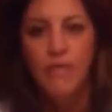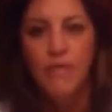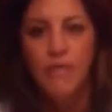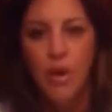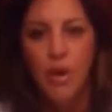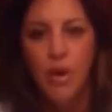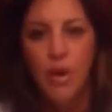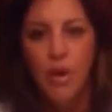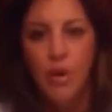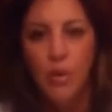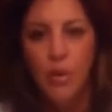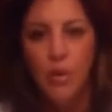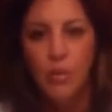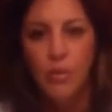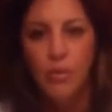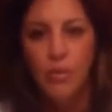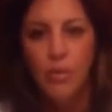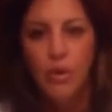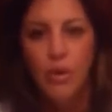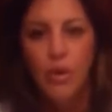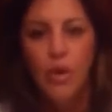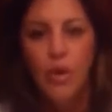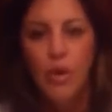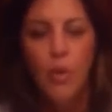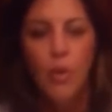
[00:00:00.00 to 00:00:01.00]
by
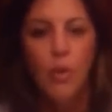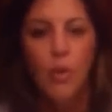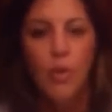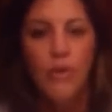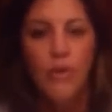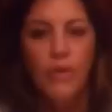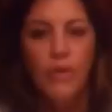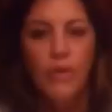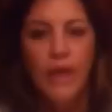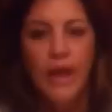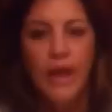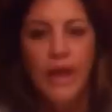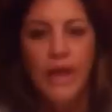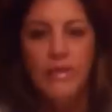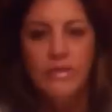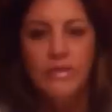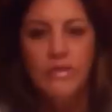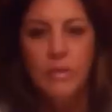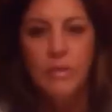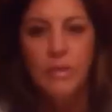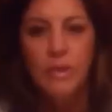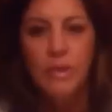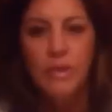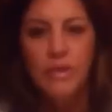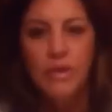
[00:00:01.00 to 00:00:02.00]
phone, or they
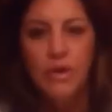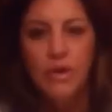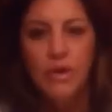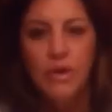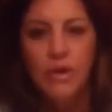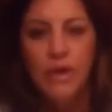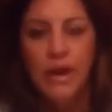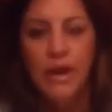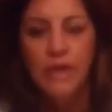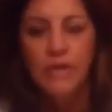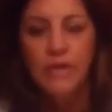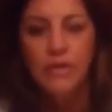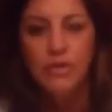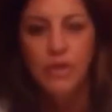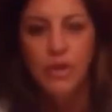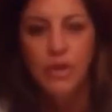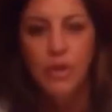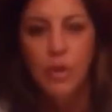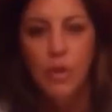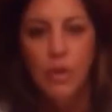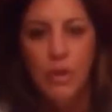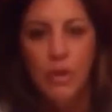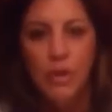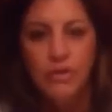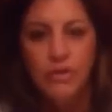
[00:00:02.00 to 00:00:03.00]
had somebody there to
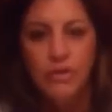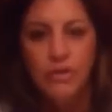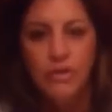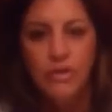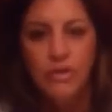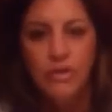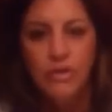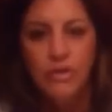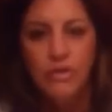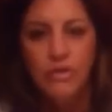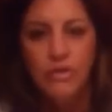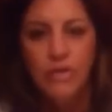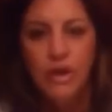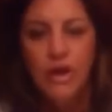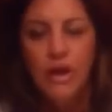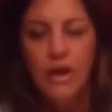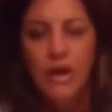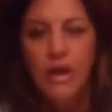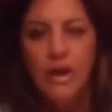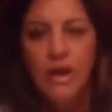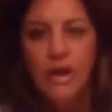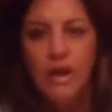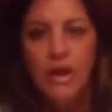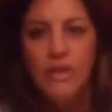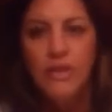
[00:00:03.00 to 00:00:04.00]
answer any questions.
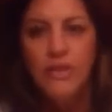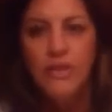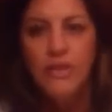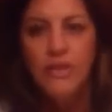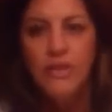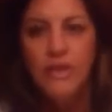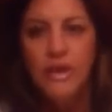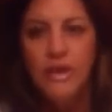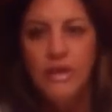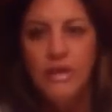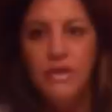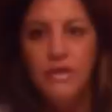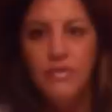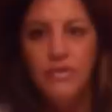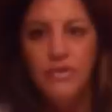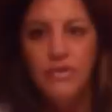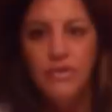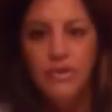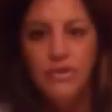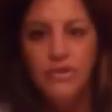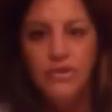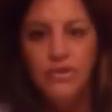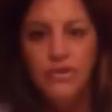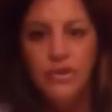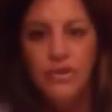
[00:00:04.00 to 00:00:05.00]
The
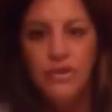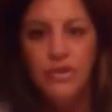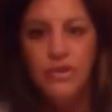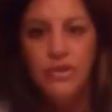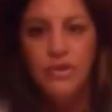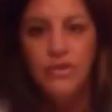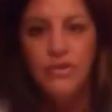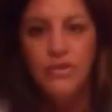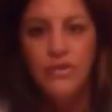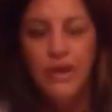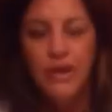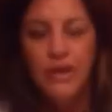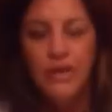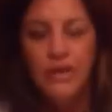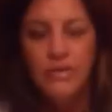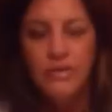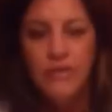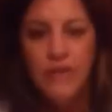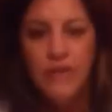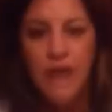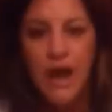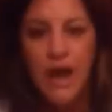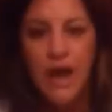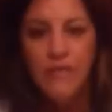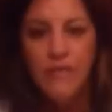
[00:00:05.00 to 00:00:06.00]
physicians
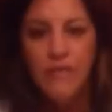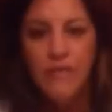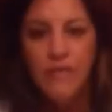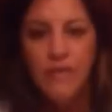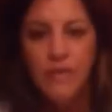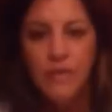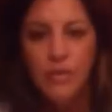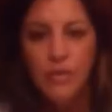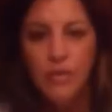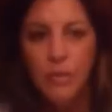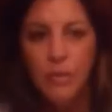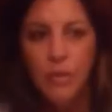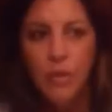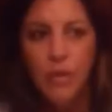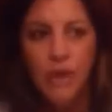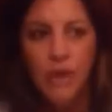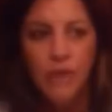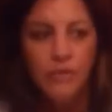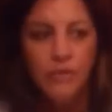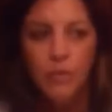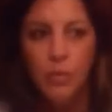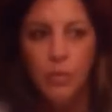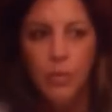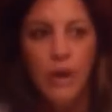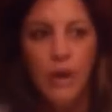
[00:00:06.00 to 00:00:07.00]
and the staff at
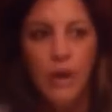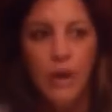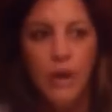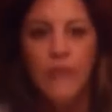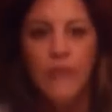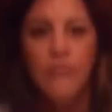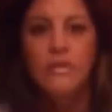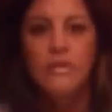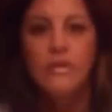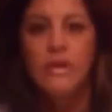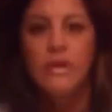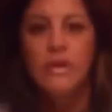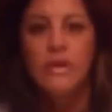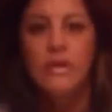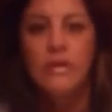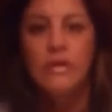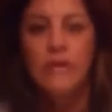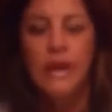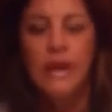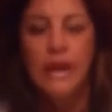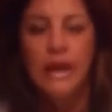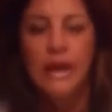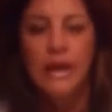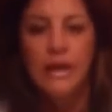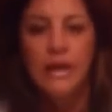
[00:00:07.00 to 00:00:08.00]
Reprofit were
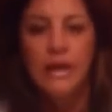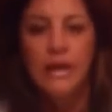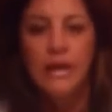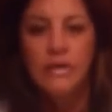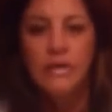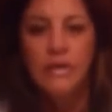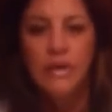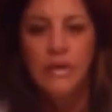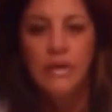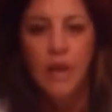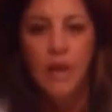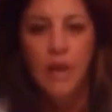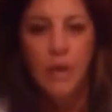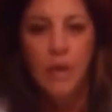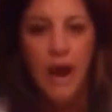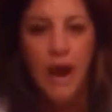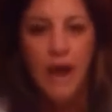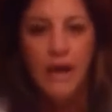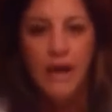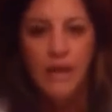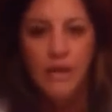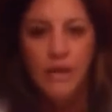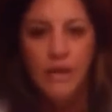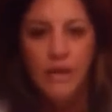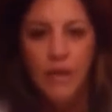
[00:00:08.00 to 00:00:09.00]
excellent, and I
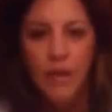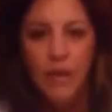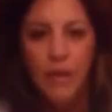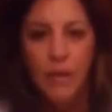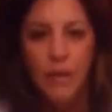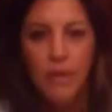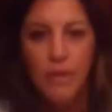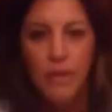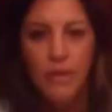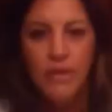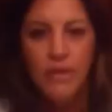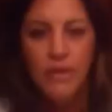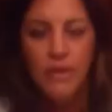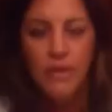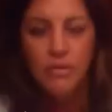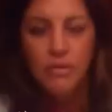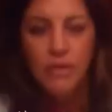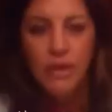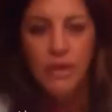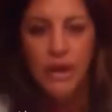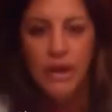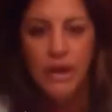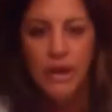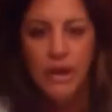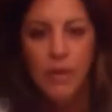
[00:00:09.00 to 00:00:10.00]
would highly recommend
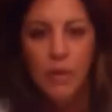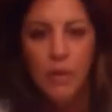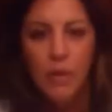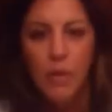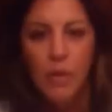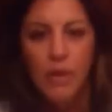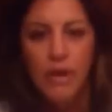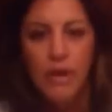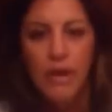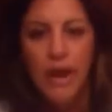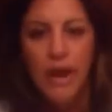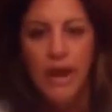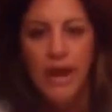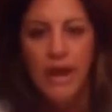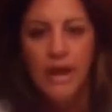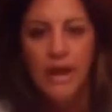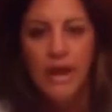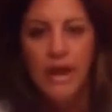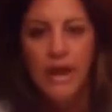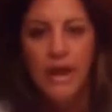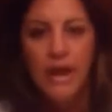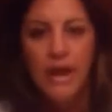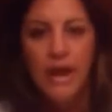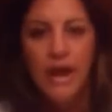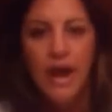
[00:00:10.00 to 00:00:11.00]
them to anyone.
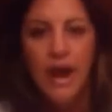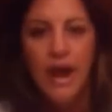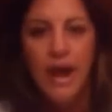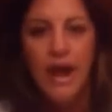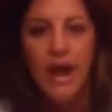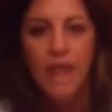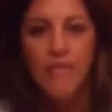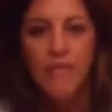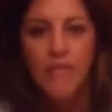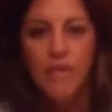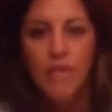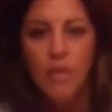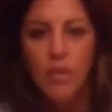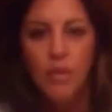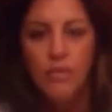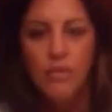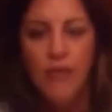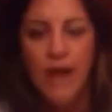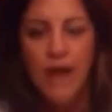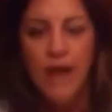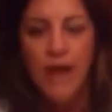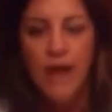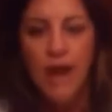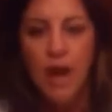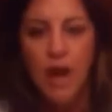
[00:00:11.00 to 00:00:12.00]
I have
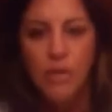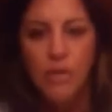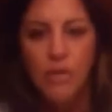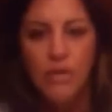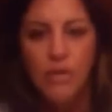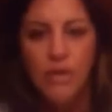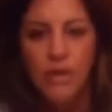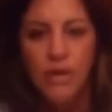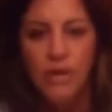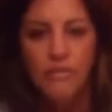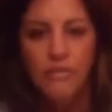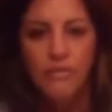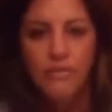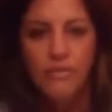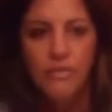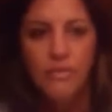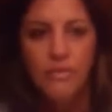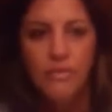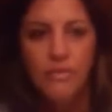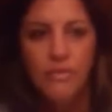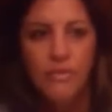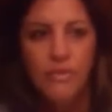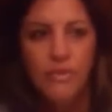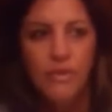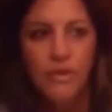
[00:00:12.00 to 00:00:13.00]
no doubt of
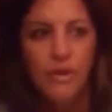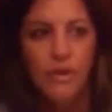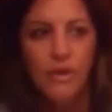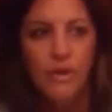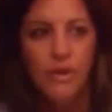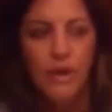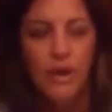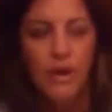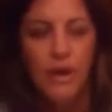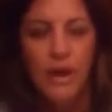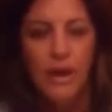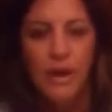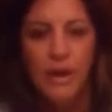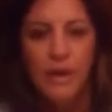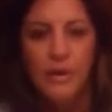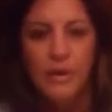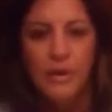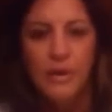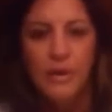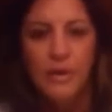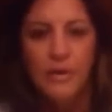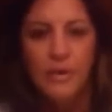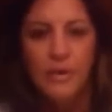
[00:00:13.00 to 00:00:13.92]
their